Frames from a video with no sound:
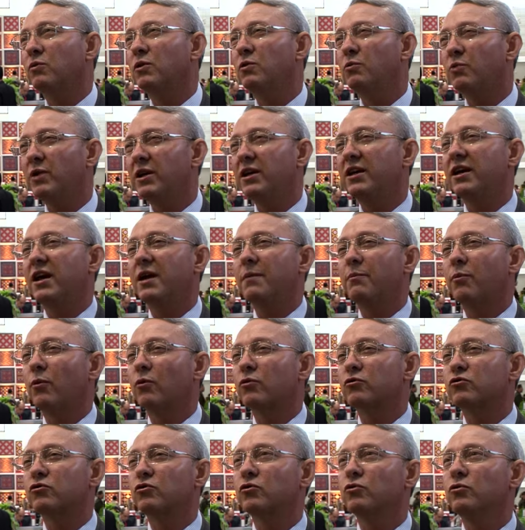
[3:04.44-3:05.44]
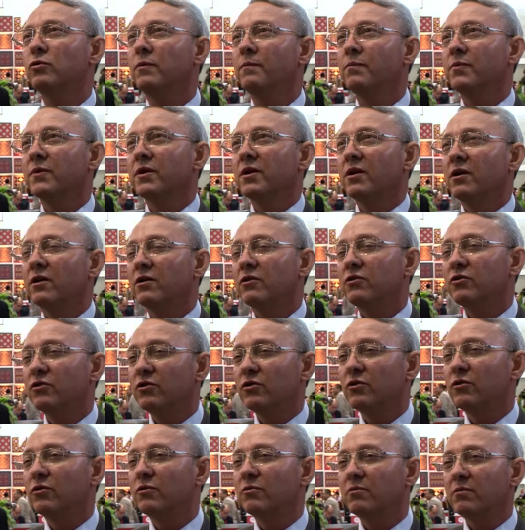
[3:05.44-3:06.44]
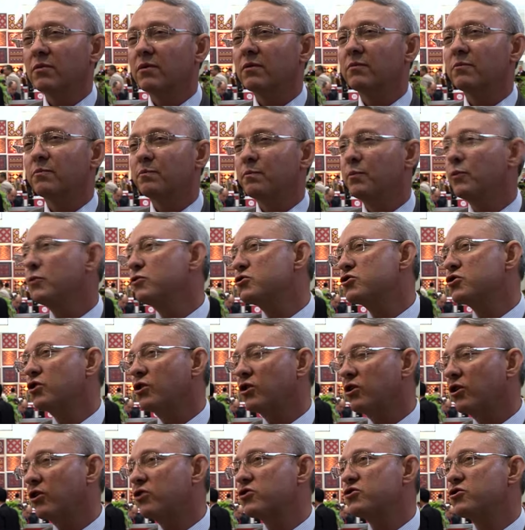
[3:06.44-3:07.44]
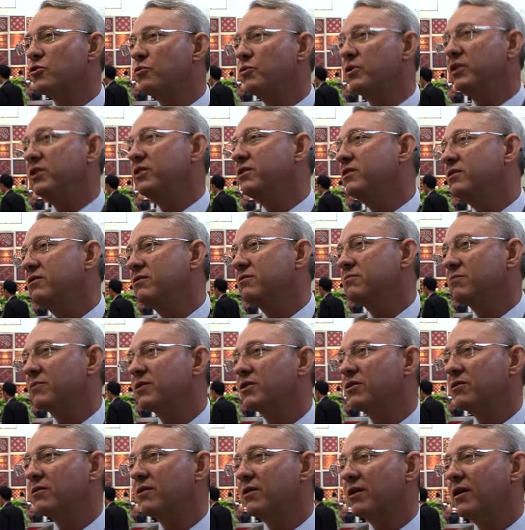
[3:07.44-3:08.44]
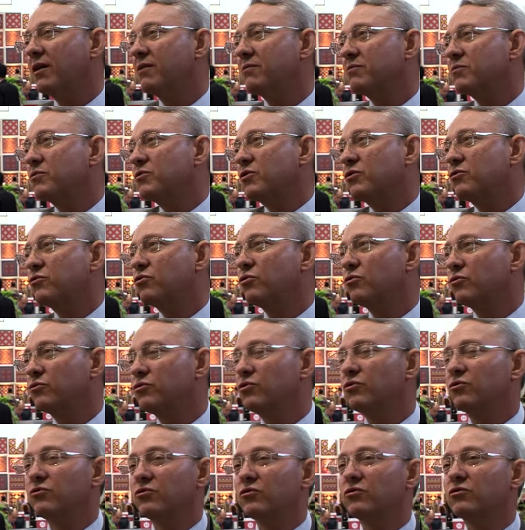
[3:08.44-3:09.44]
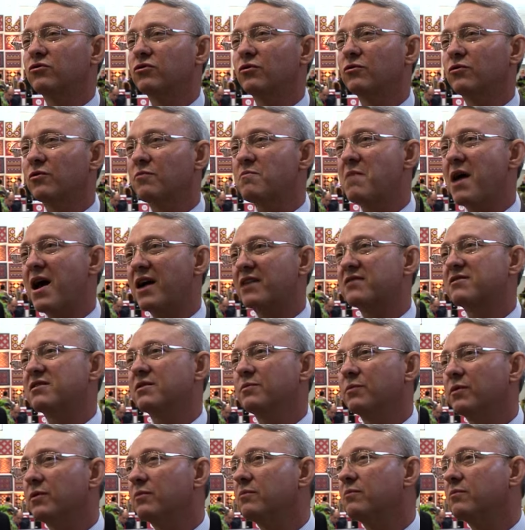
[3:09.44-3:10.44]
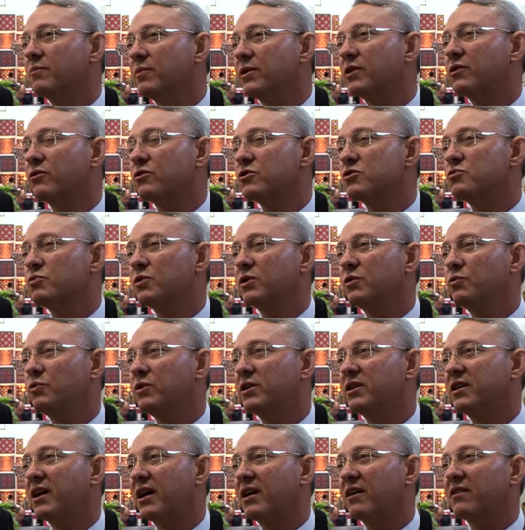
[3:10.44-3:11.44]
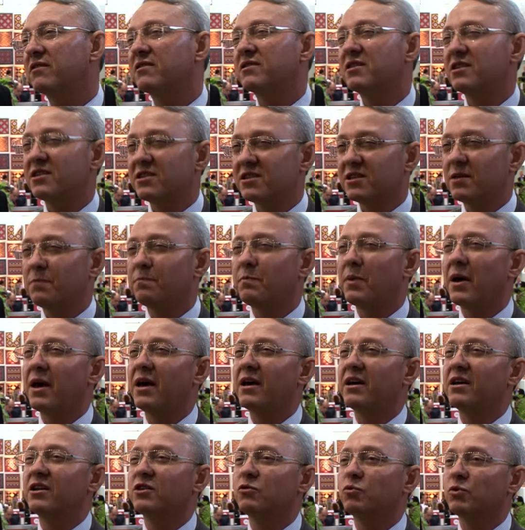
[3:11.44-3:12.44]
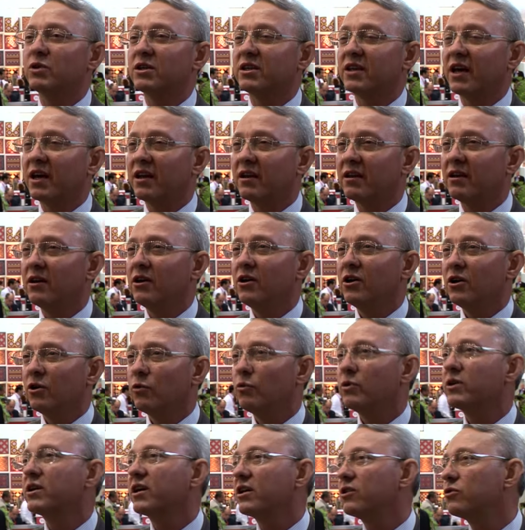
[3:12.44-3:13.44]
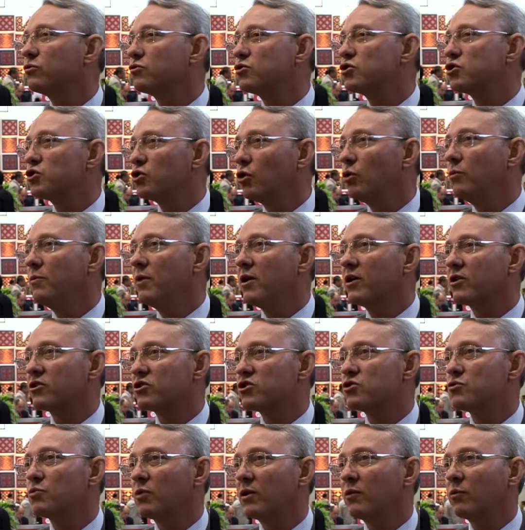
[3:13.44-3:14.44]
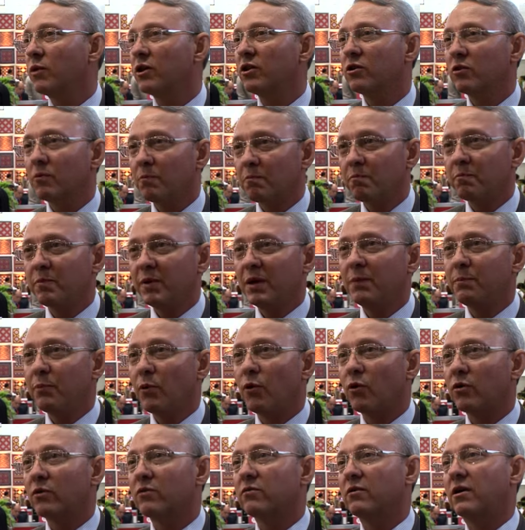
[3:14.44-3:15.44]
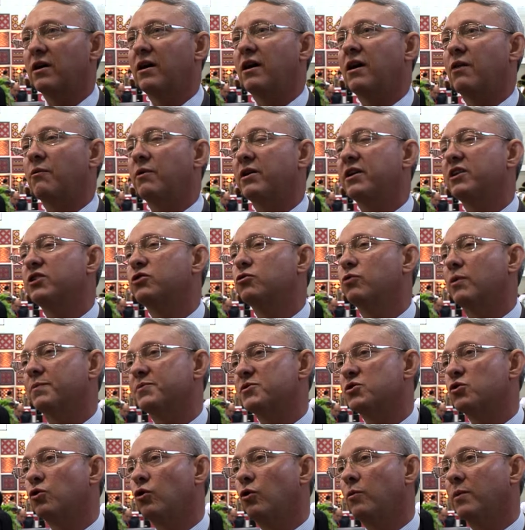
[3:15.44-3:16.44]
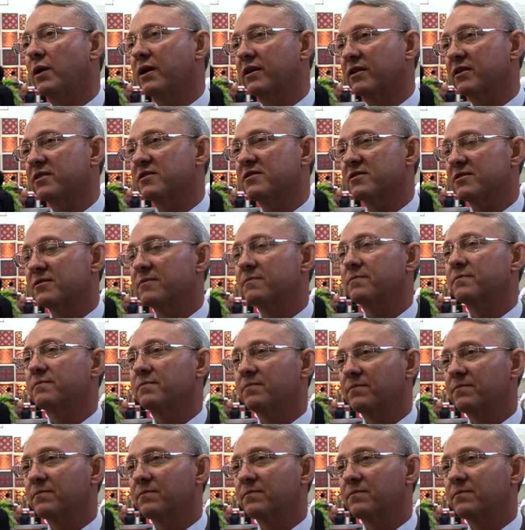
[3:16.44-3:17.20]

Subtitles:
We're really able to, push the luxury to the maximum because we can anticipate, we can do so much when people are ready to absorb like this.